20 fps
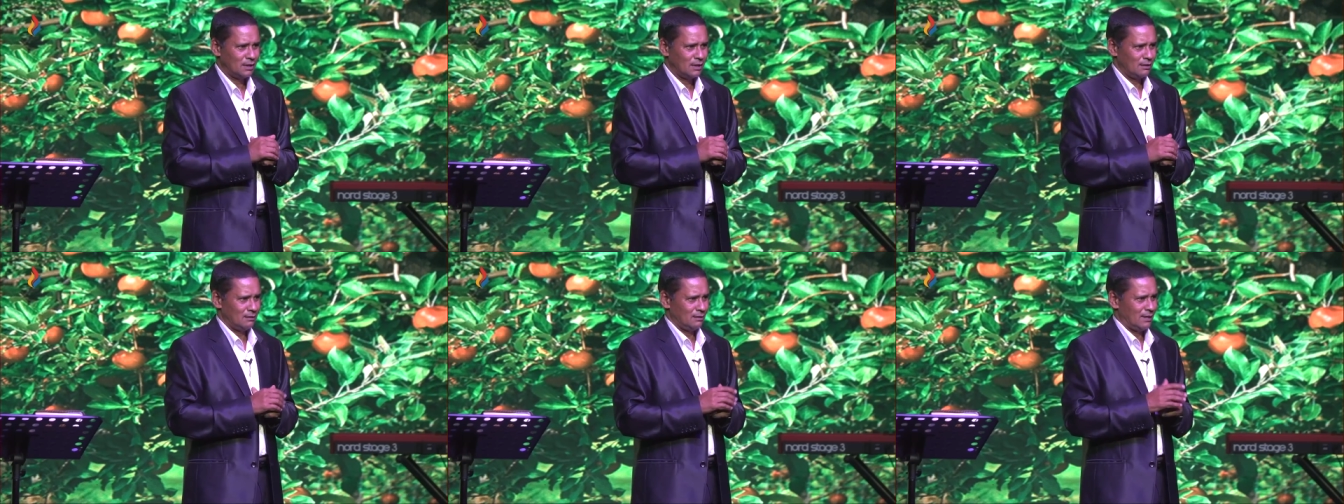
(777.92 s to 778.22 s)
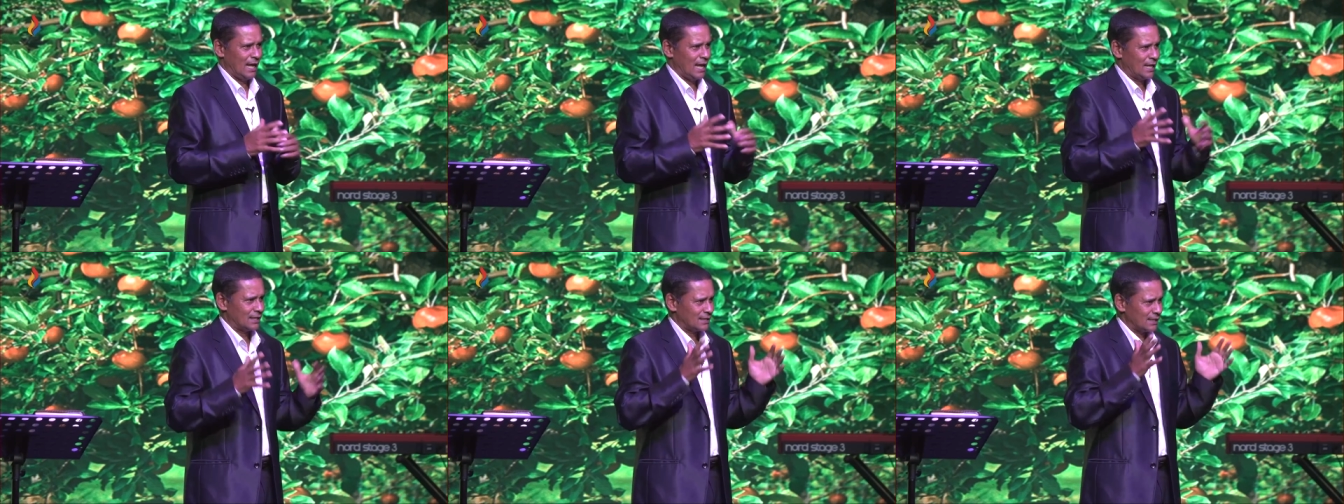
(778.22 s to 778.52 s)

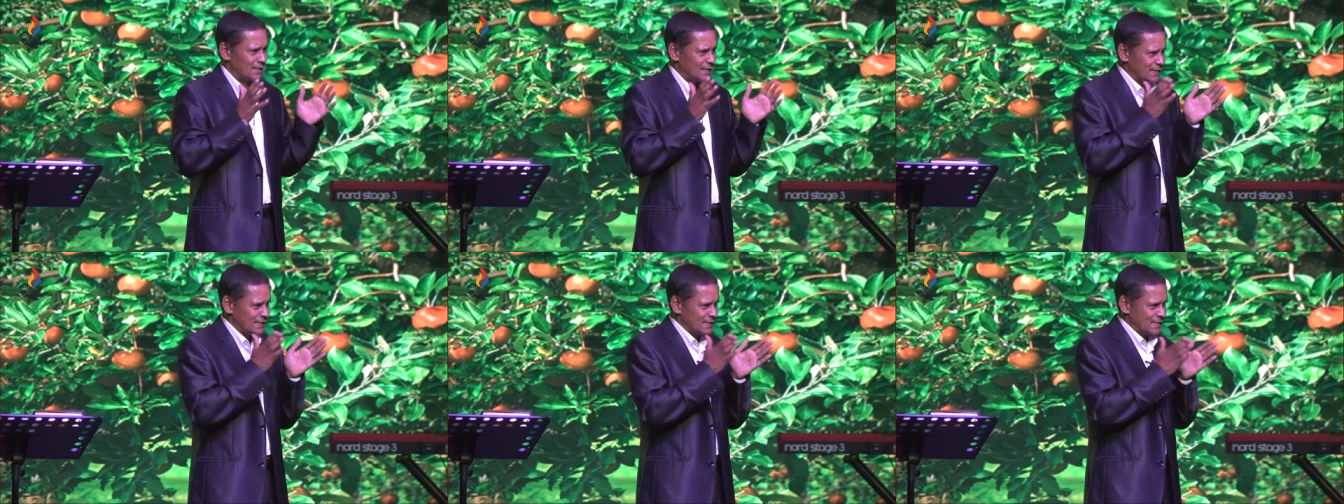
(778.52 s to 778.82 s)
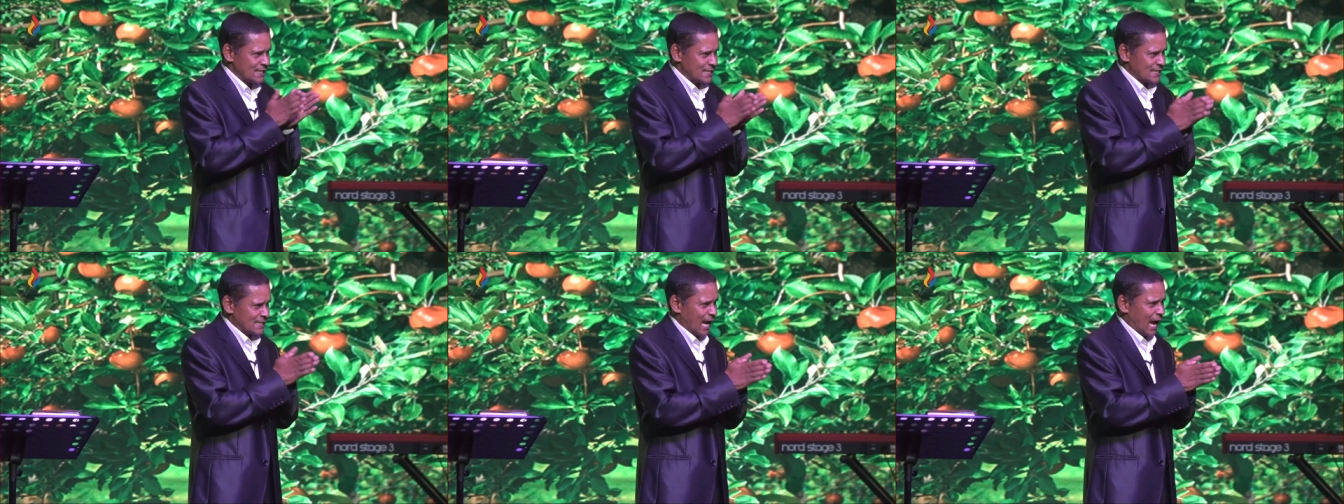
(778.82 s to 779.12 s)
That he
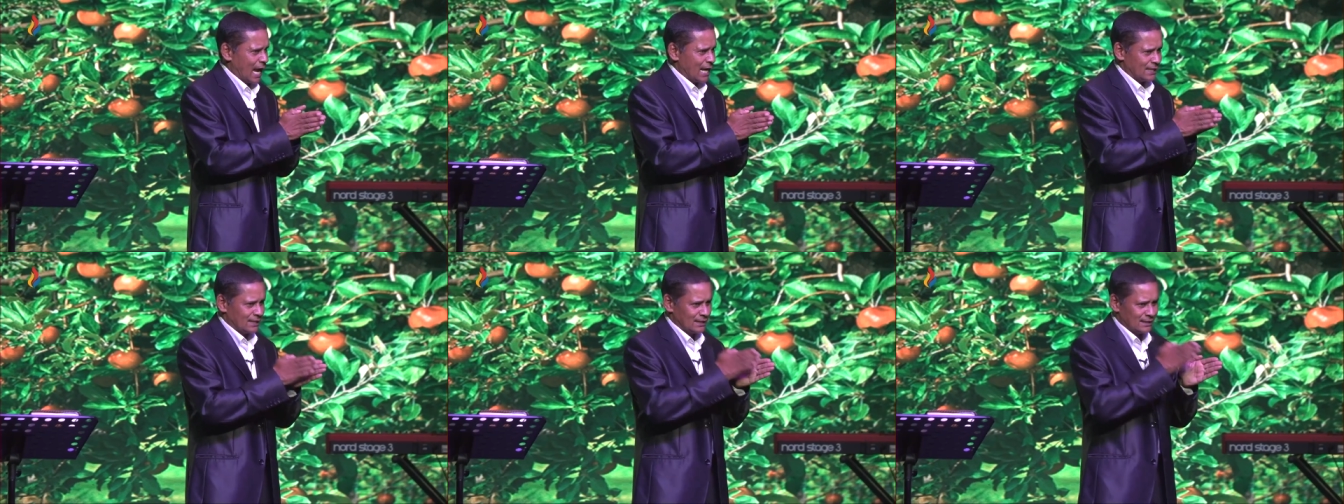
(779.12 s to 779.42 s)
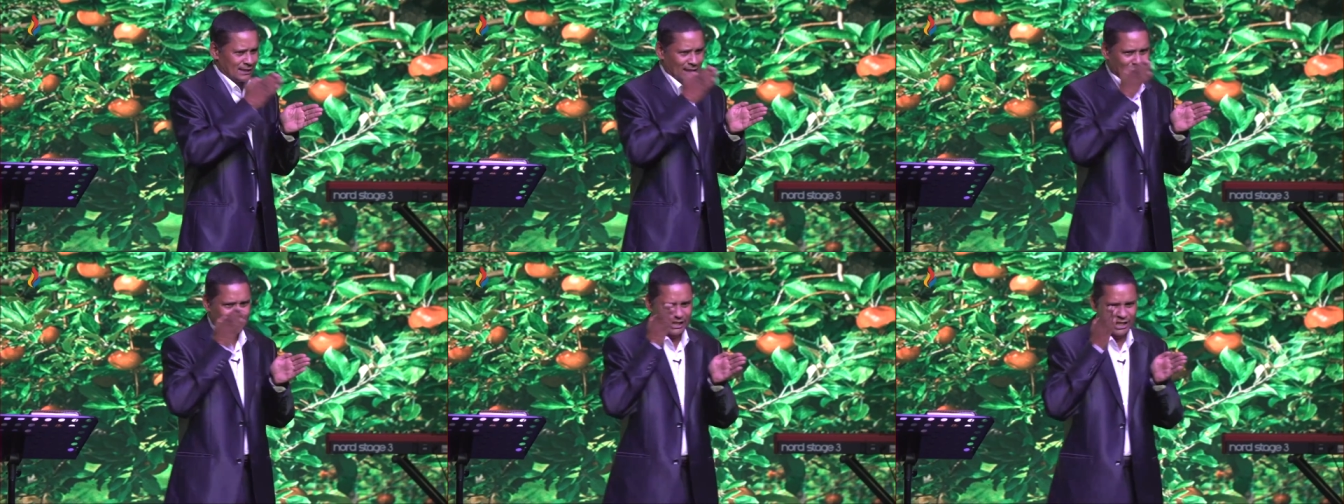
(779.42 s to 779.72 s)
decided
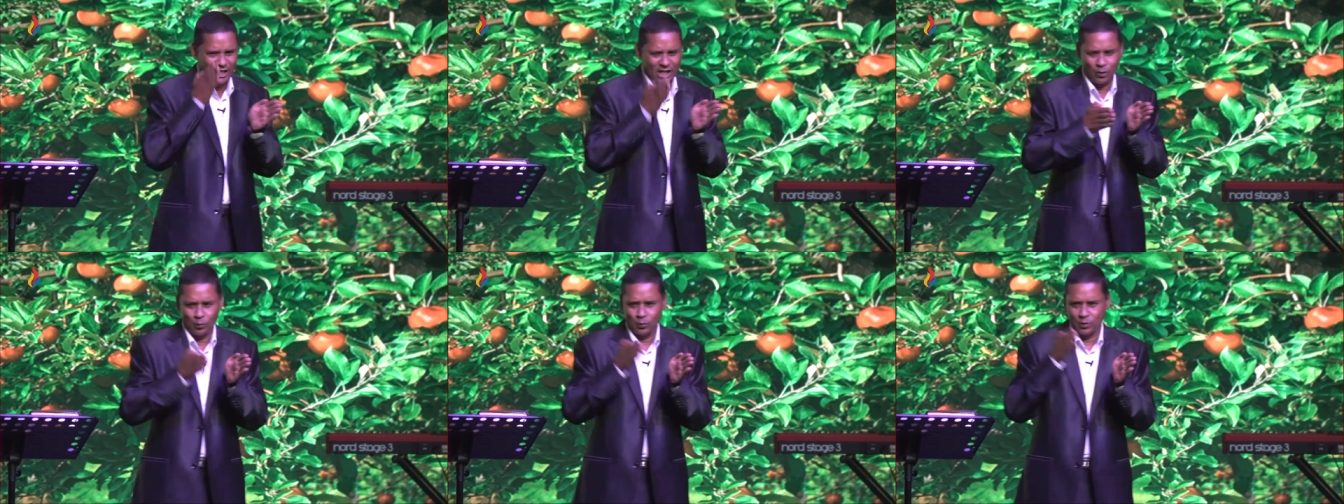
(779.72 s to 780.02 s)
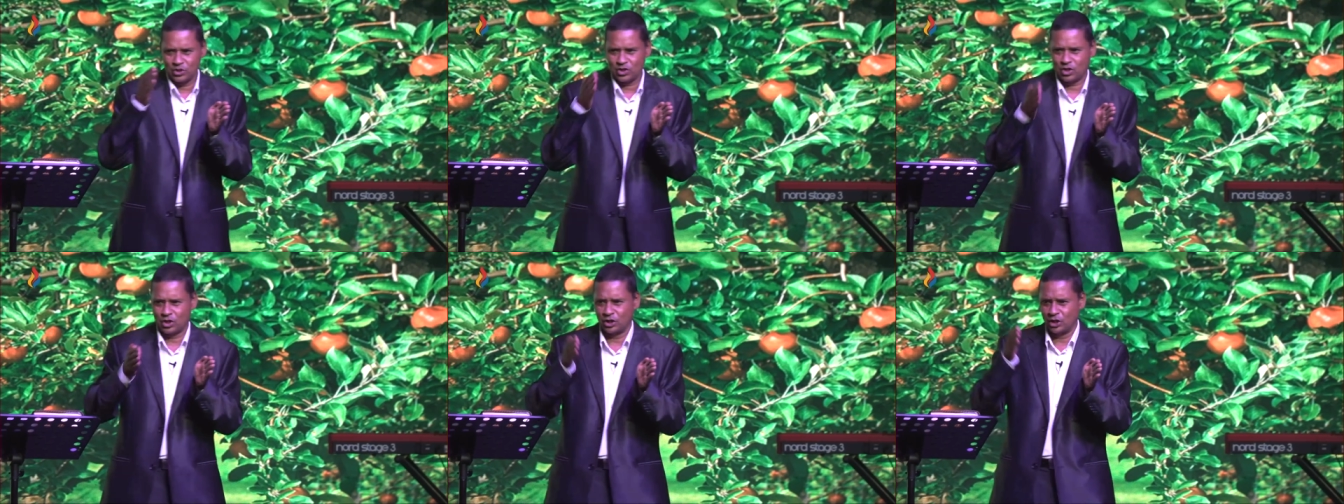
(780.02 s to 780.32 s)
that he
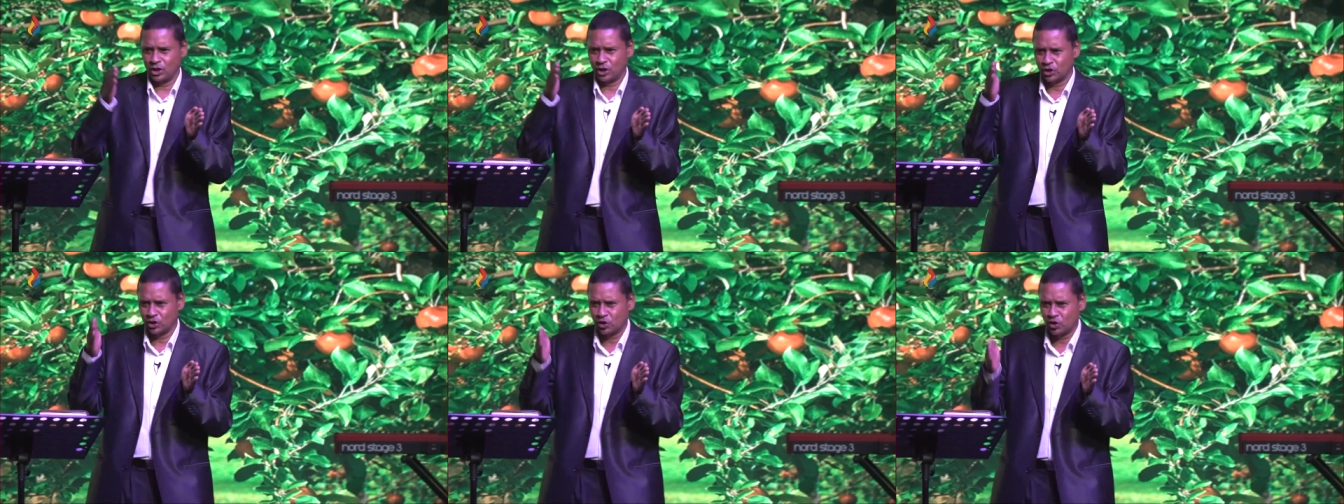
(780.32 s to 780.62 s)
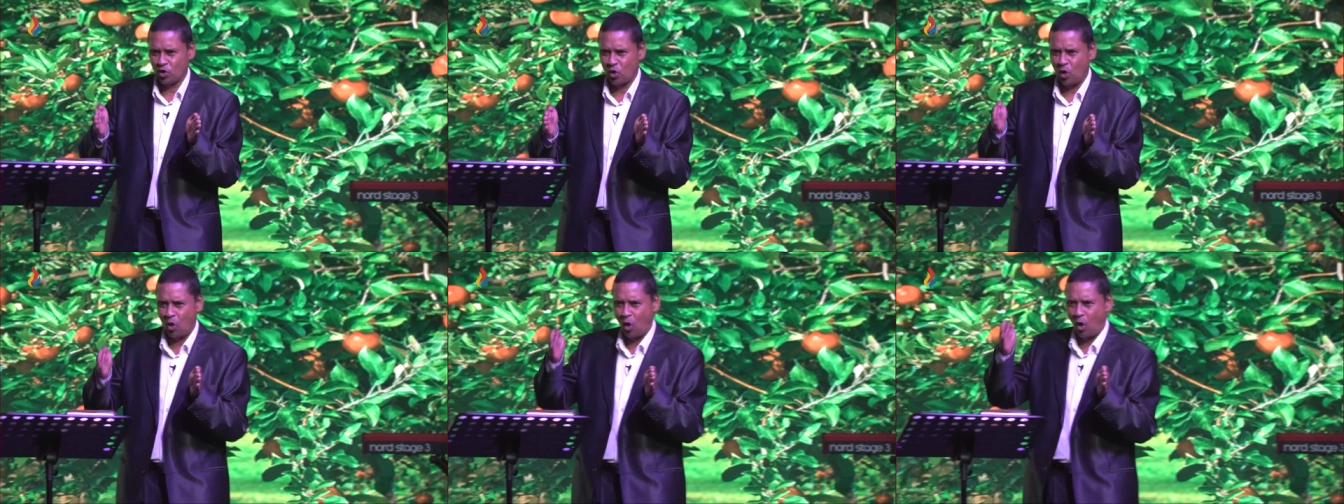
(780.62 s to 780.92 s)
was going to
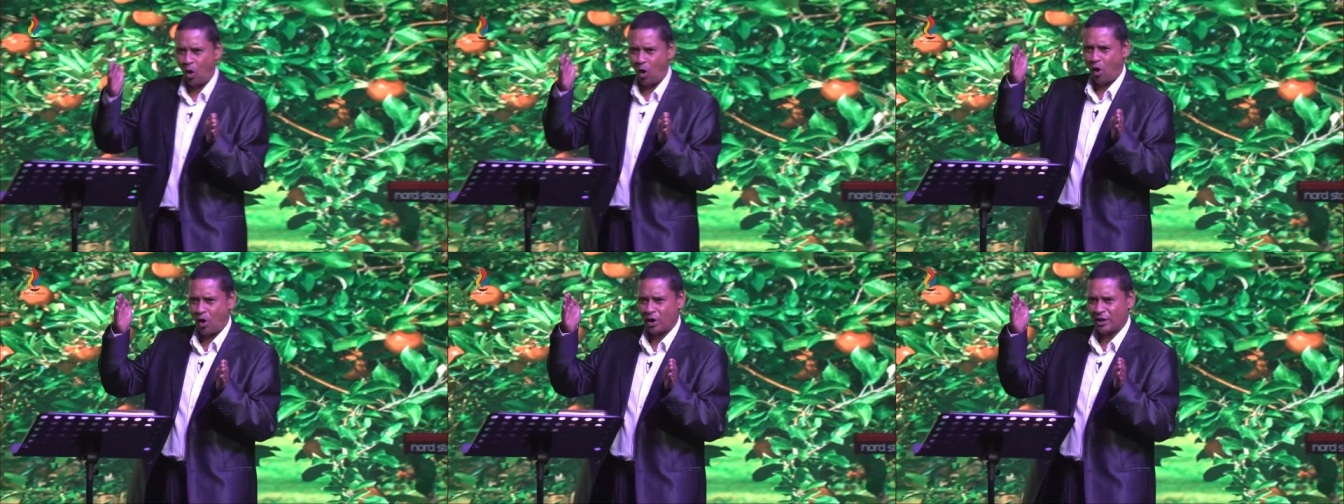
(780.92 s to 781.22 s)
draw